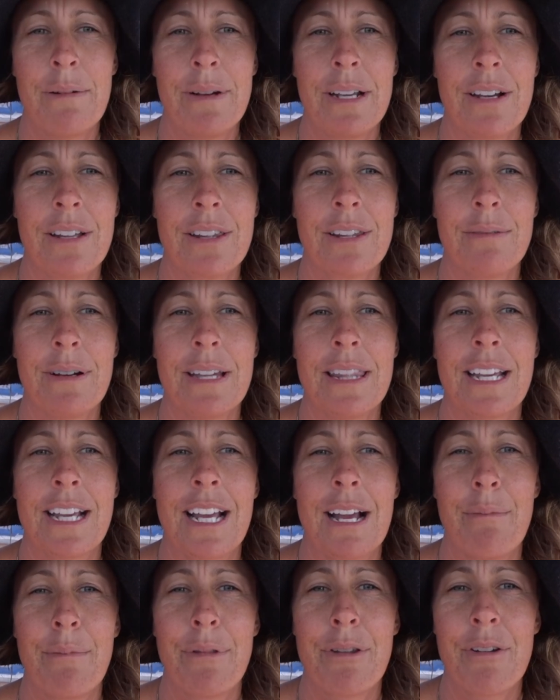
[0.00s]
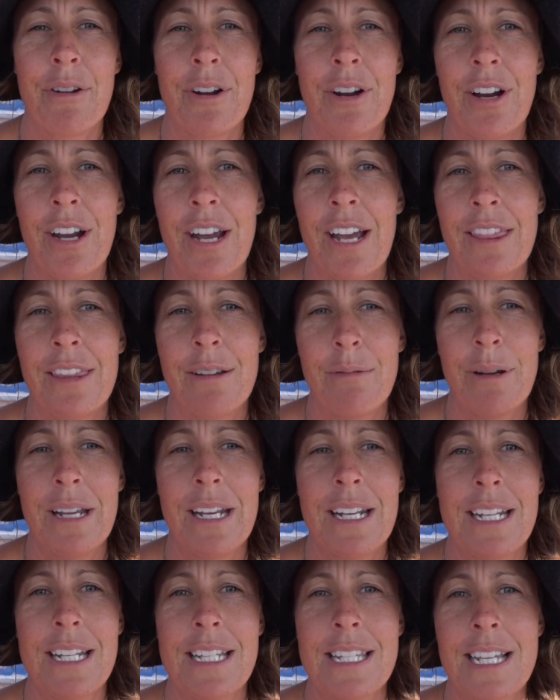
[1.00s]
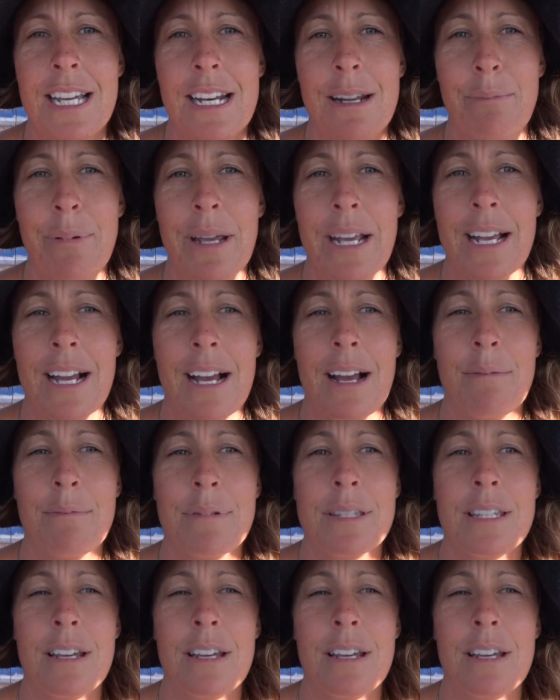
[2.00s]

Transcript: we got the weather come through and the wind is going to pick up.